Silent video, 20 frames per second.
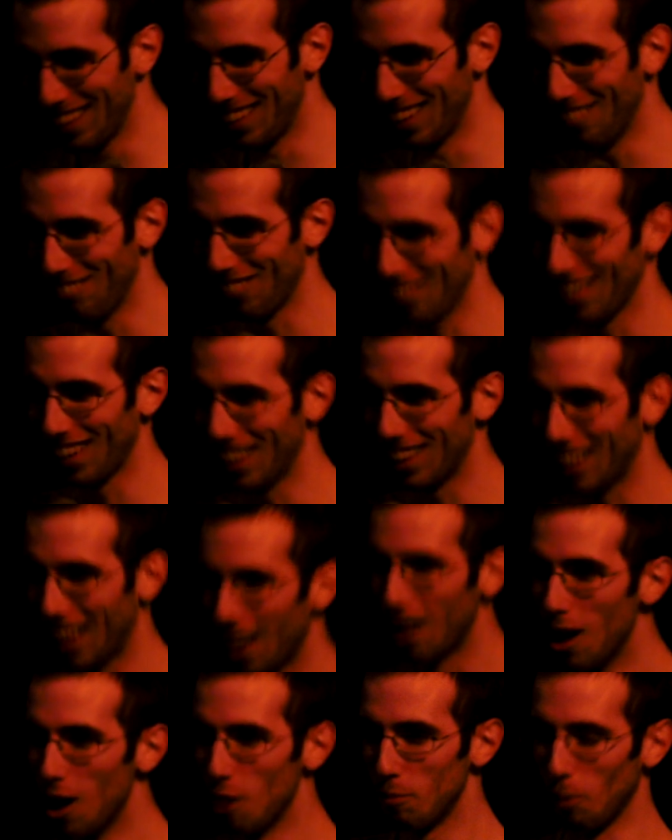never like
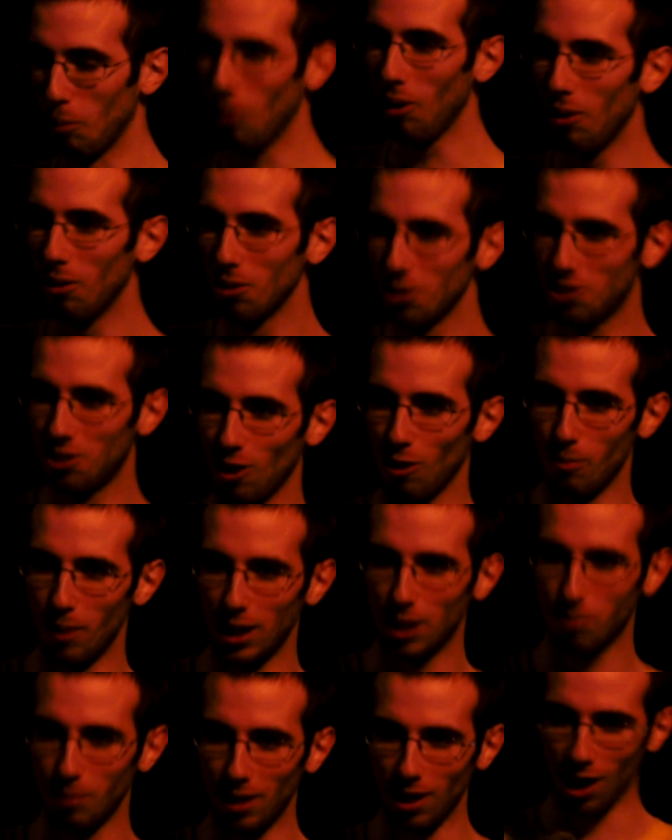that. But what also
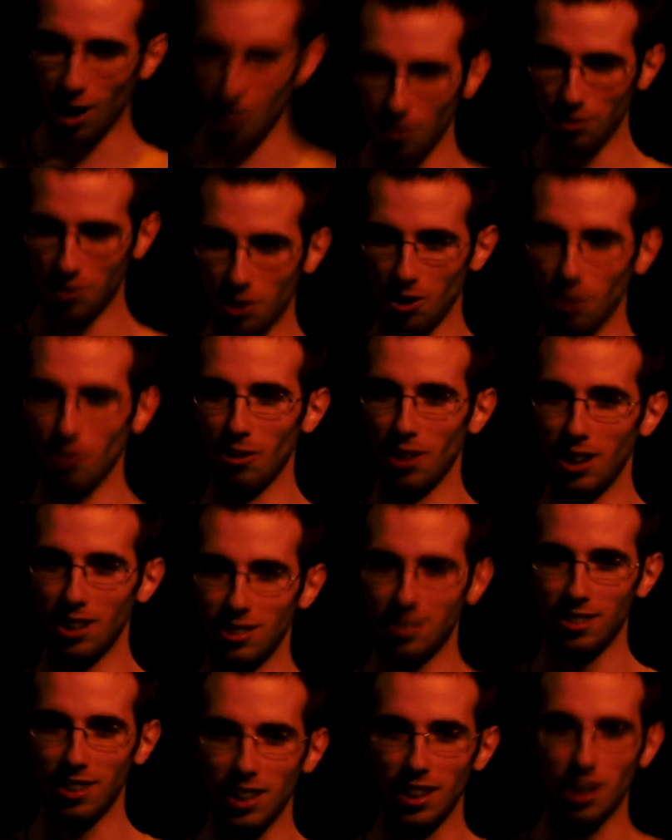makes me laugh too
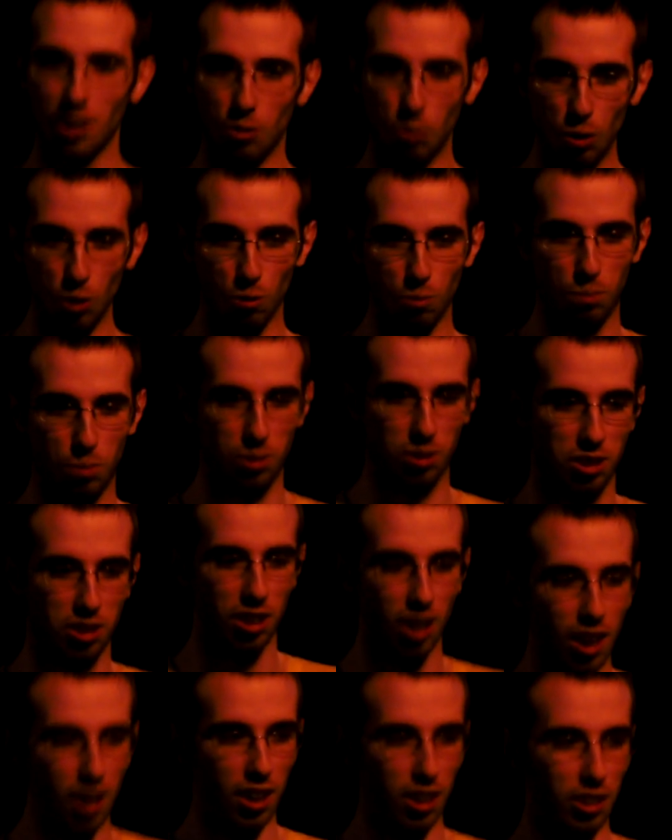is the
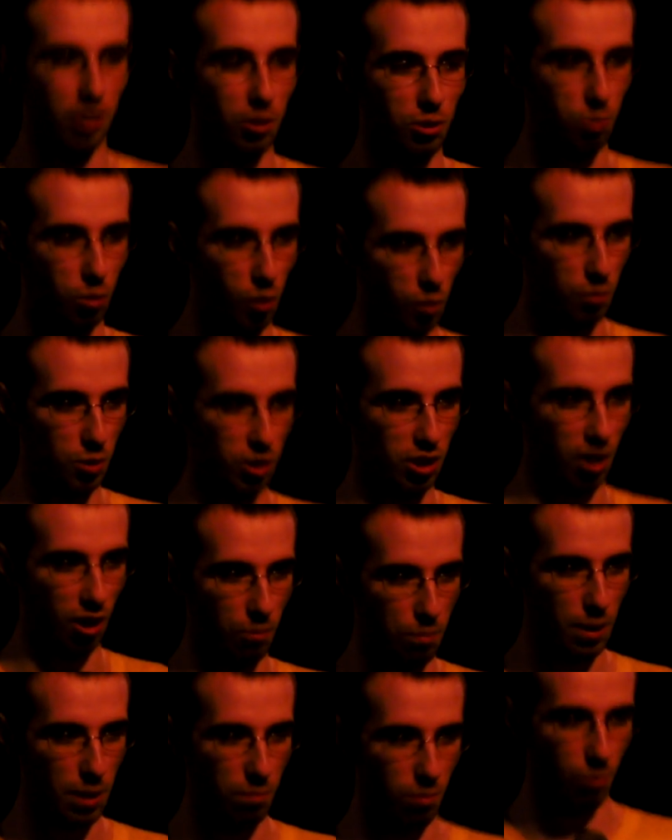groups. The groups,
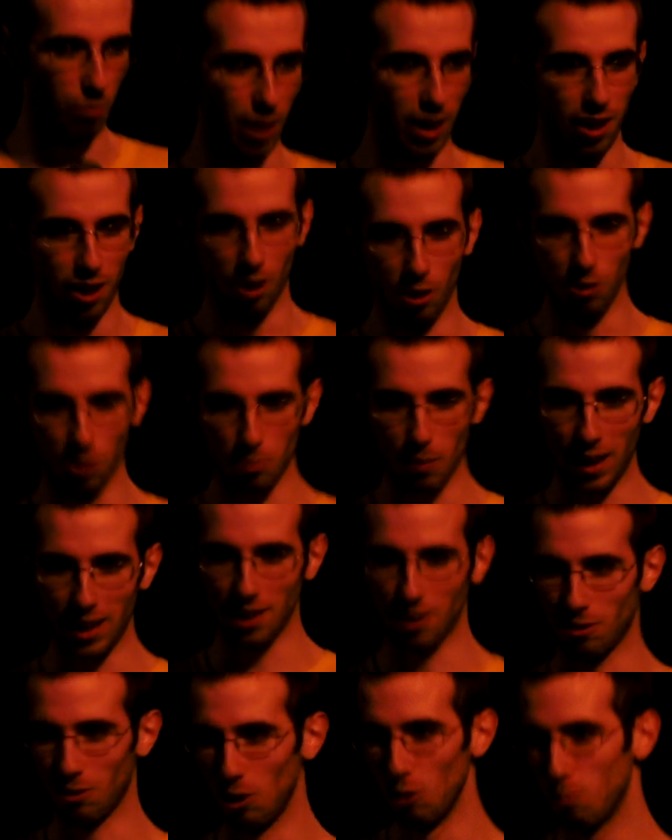people that... Who's made
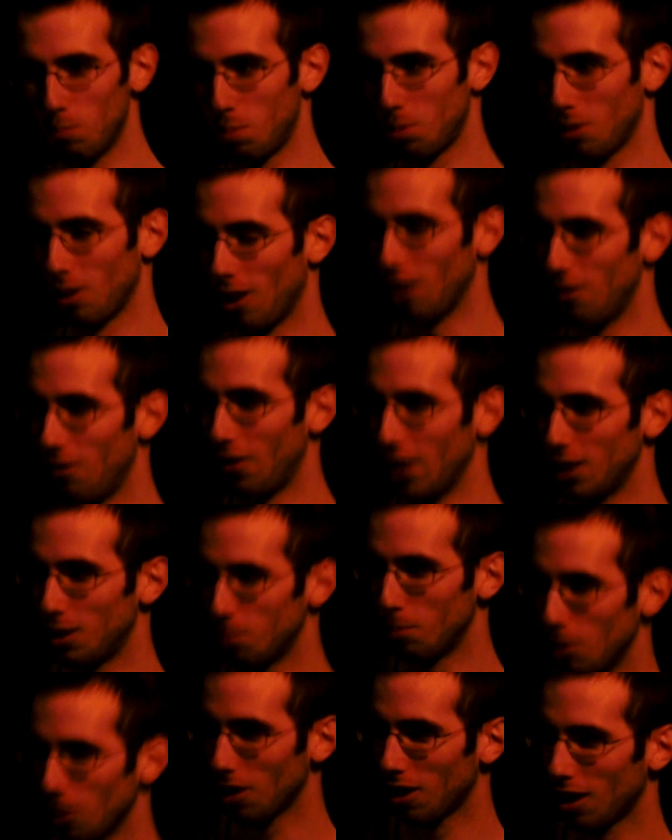a group on
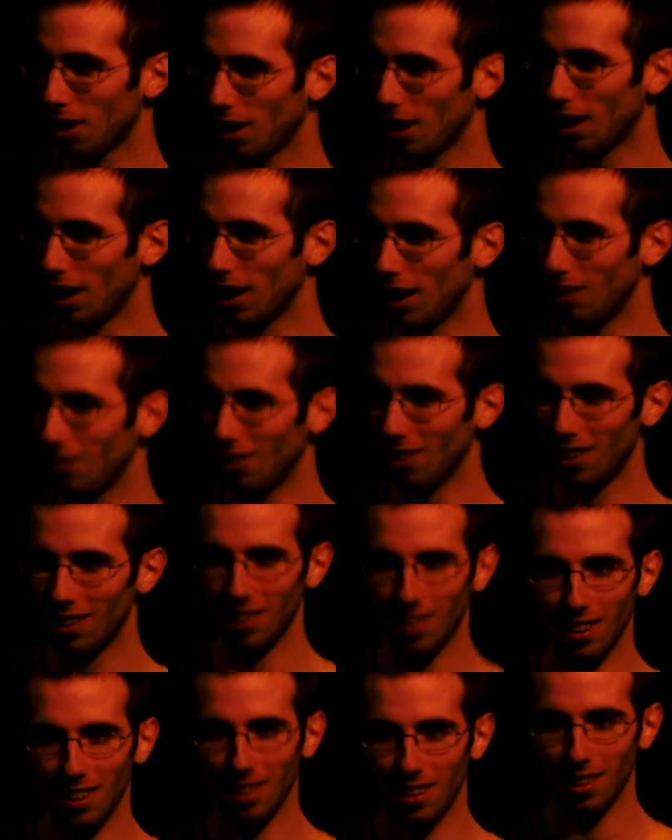Facebook? Anyone?
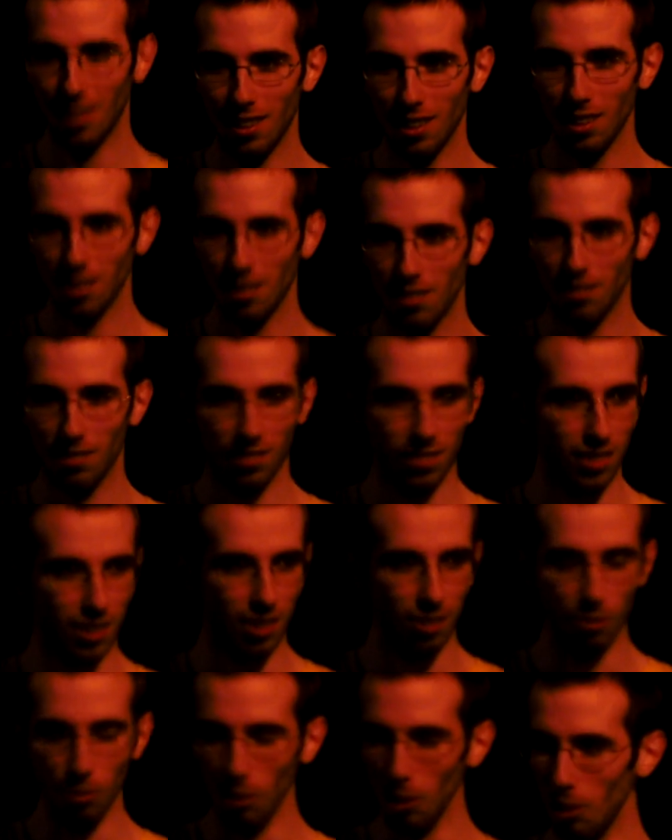
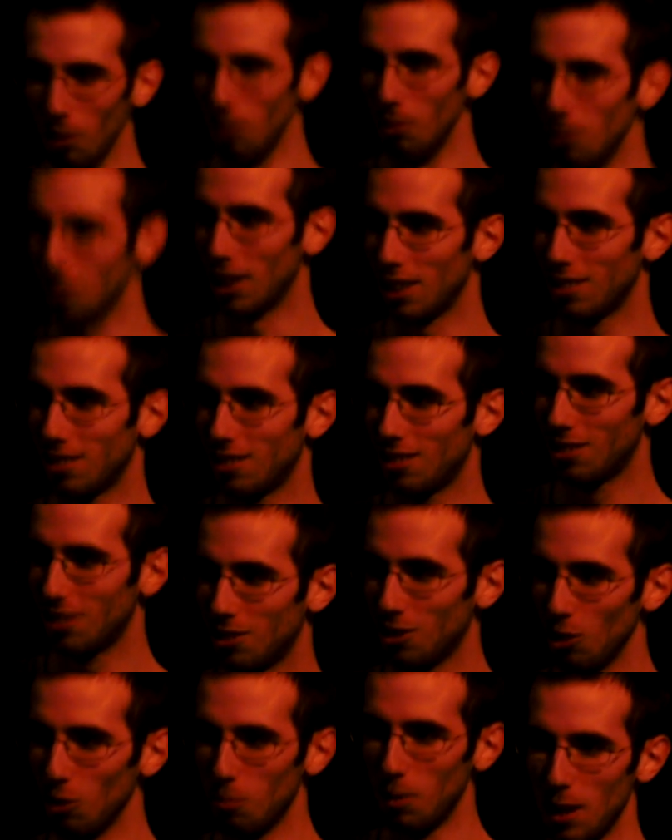Woo!
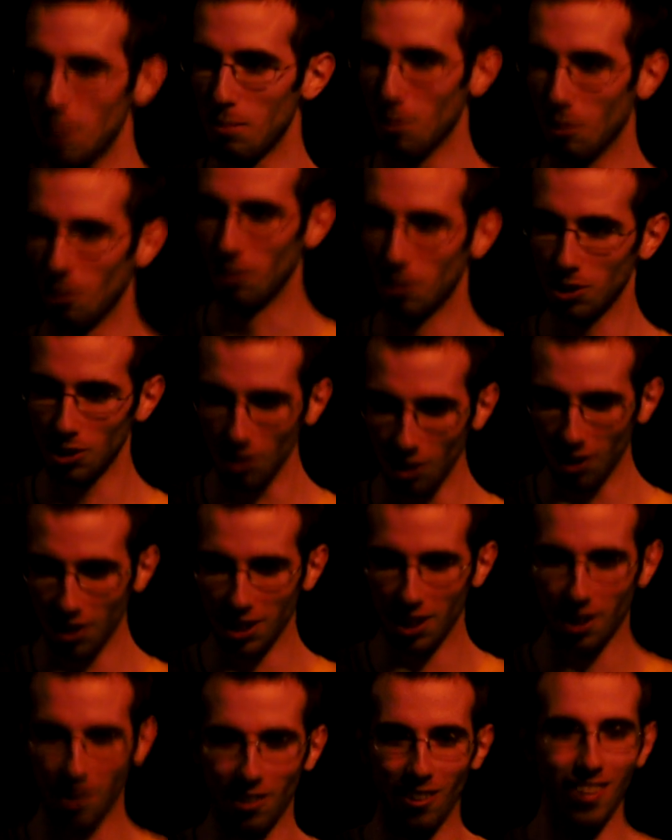There's 2 people. Good
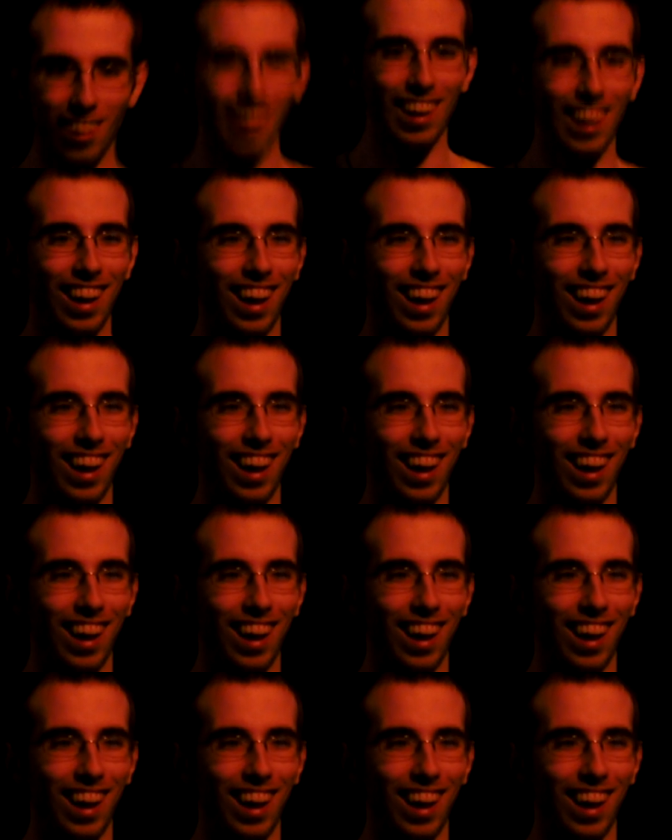on you!